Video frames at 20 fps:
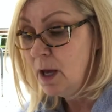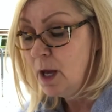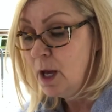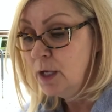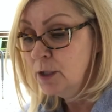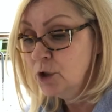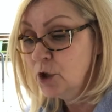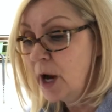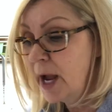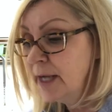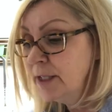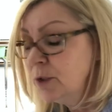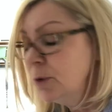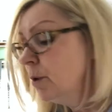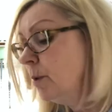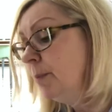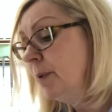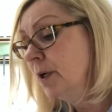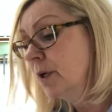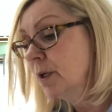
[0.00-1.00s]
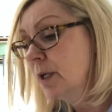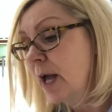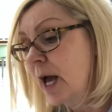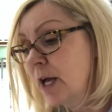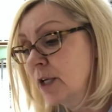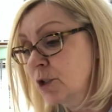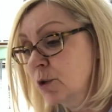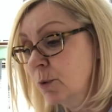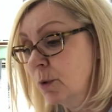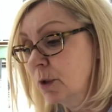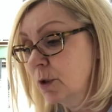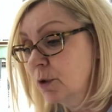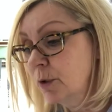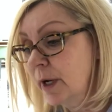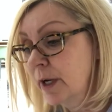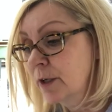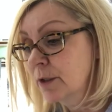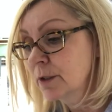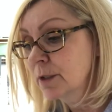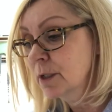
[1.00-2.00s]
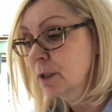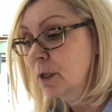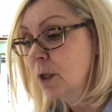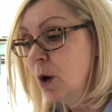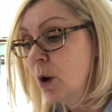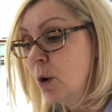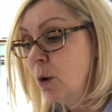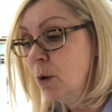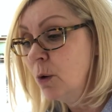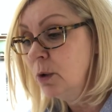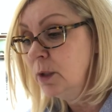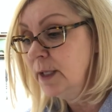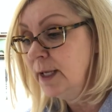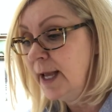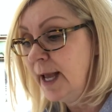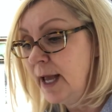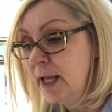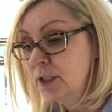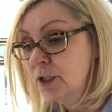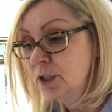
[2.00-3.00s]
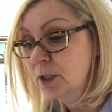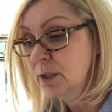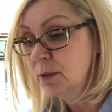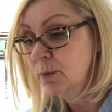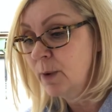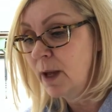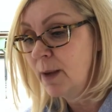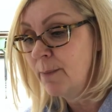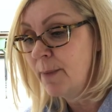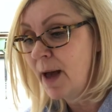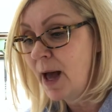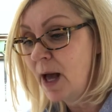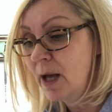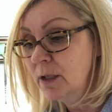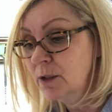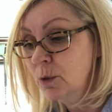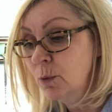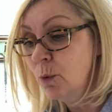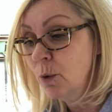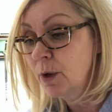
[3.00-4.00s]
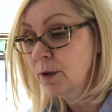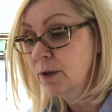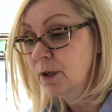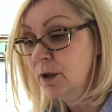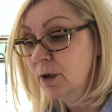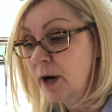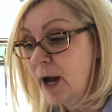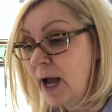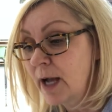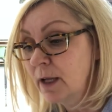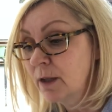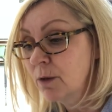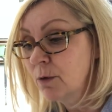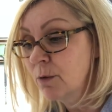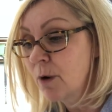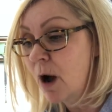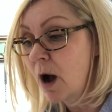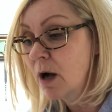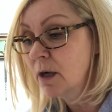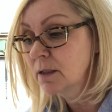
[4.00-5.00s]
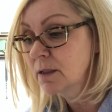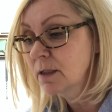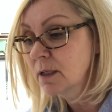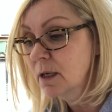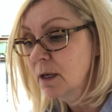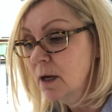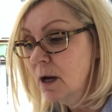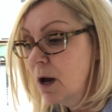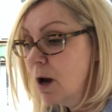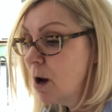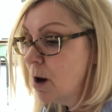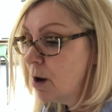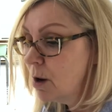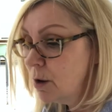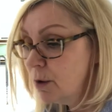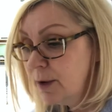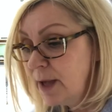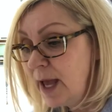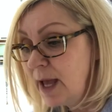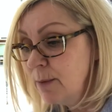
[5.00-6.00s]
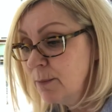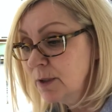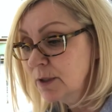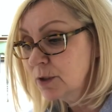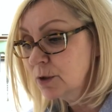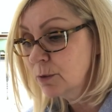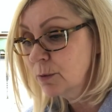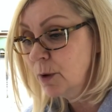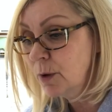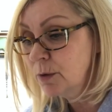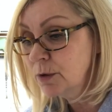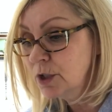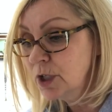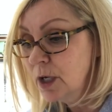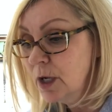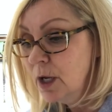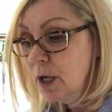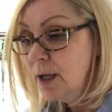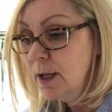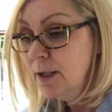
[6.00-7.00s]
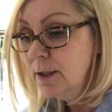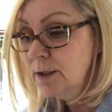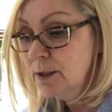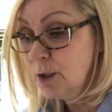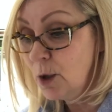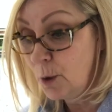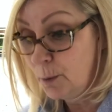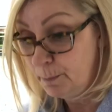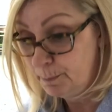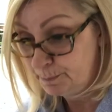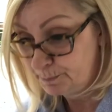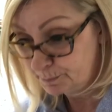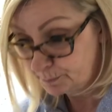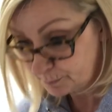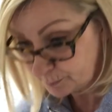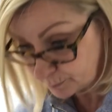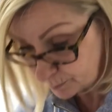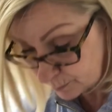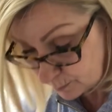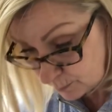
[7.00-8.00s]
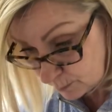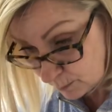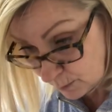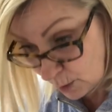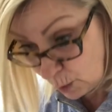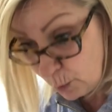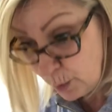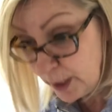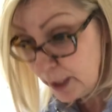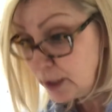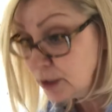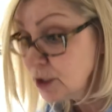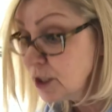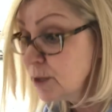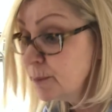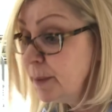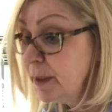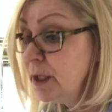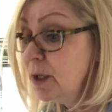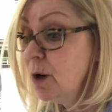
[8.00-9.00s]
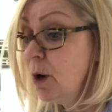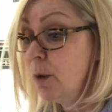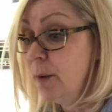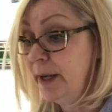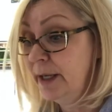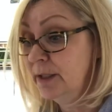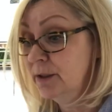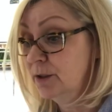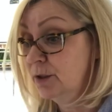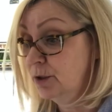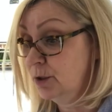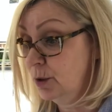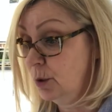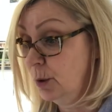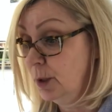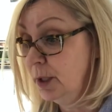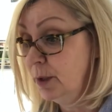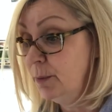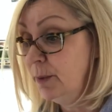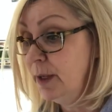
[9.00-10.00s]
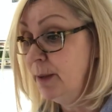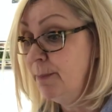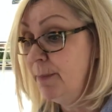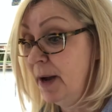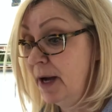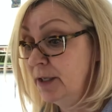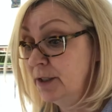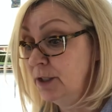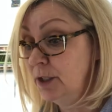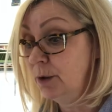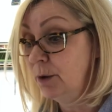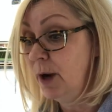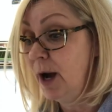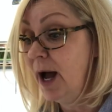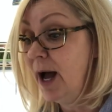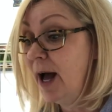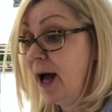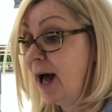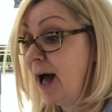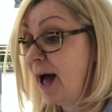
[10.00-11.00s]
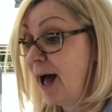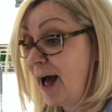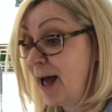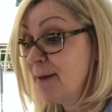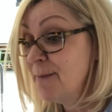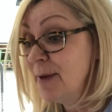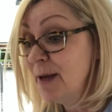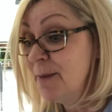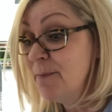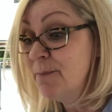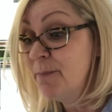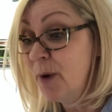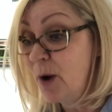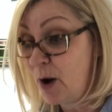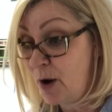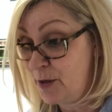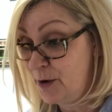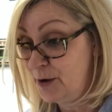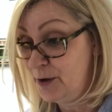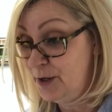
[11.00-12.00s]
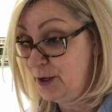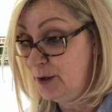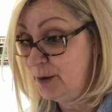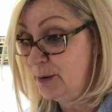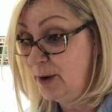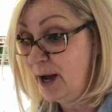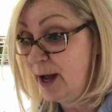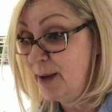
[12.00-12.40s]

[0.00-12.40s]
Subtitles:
Trying to appear casual, Gregor slowly edged his way back toward the crack in the rocks. Okay, Mr. Roach, so we'll just be going. Sorry we bugged you. Bothered you.